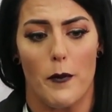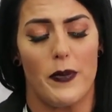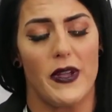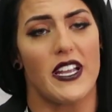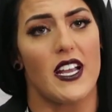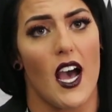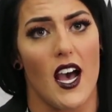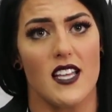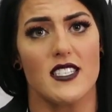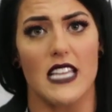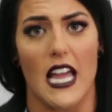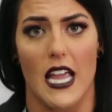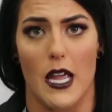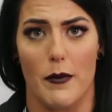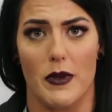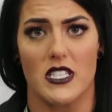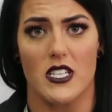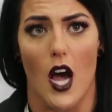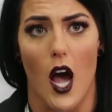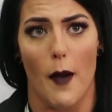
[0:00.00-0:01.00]
Because I
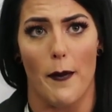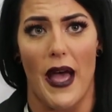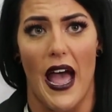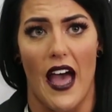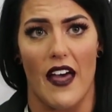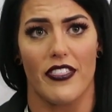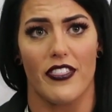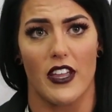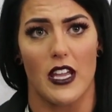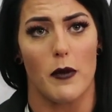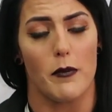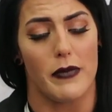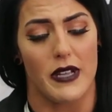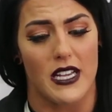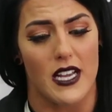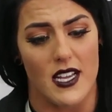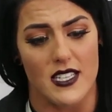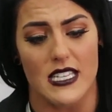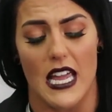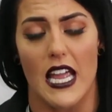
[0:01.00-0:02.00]
am a top athlete and
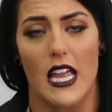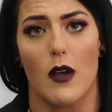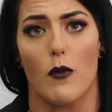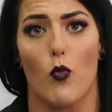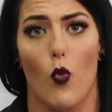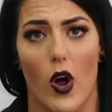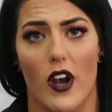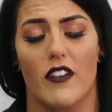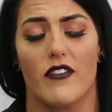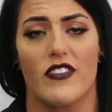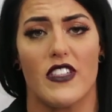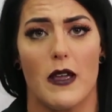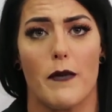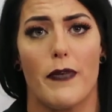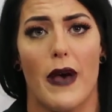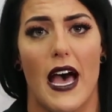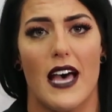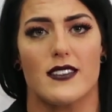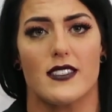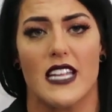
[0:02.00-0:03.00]
because I am one of the
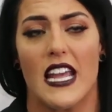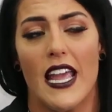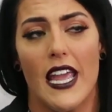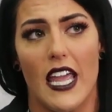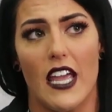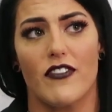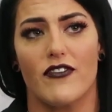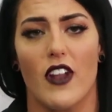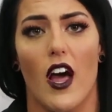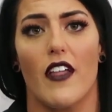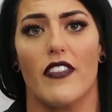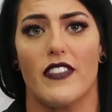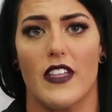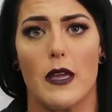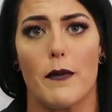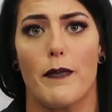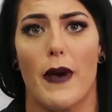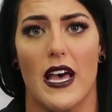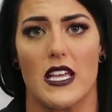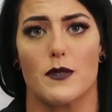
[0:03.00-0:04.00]
best, if not
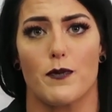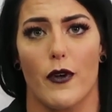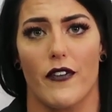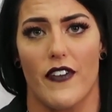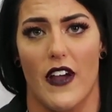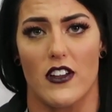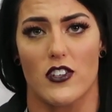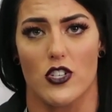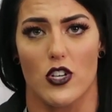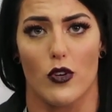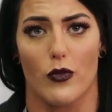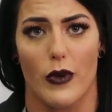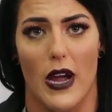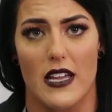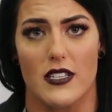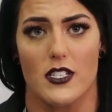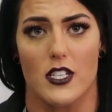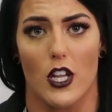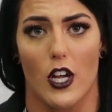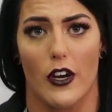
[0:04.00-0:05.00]
the best professional
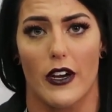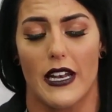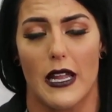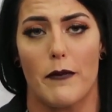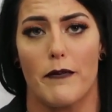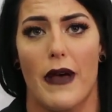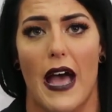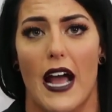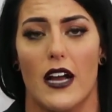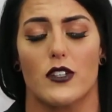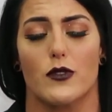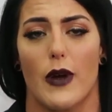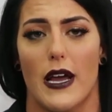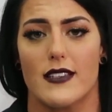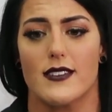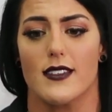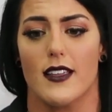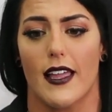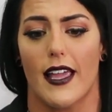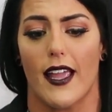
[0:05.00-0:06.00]
wrestler in Impact
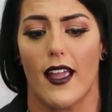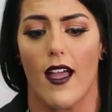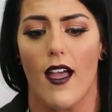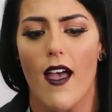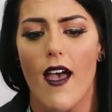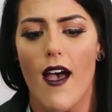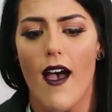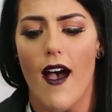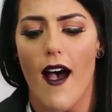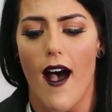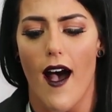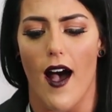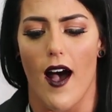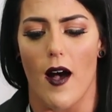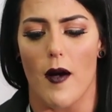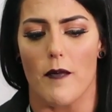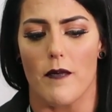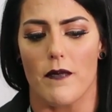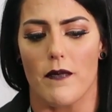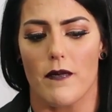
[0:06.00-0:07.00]
Wrestling,
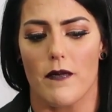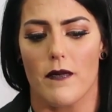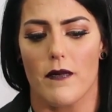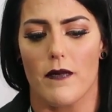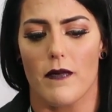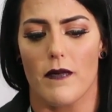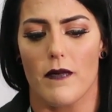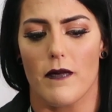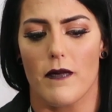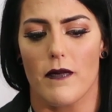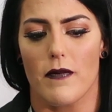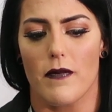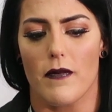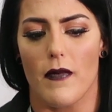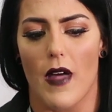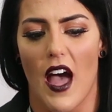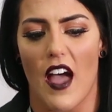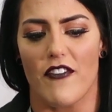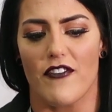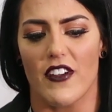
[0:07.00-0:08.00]

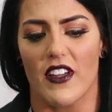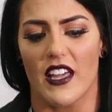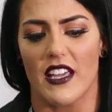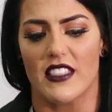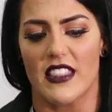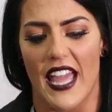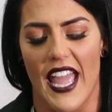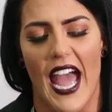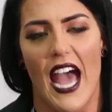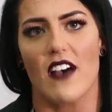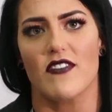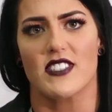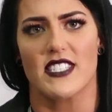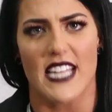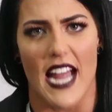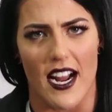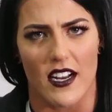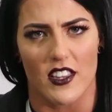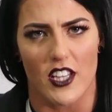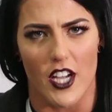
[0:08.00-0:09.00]
I feel like they have
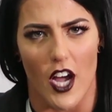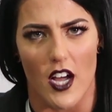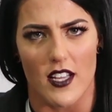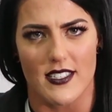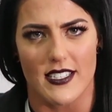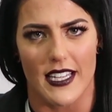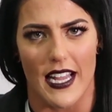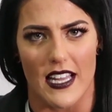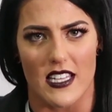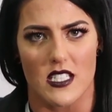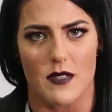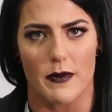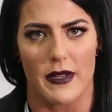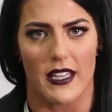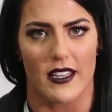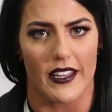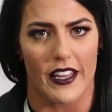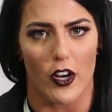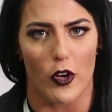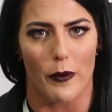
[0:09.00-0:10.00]
stacked the odds against
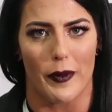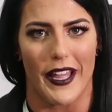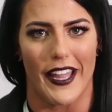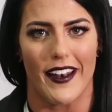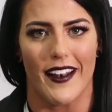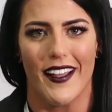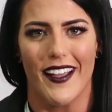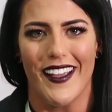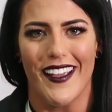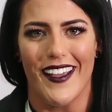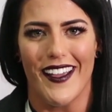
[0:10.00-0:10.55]
me a little bit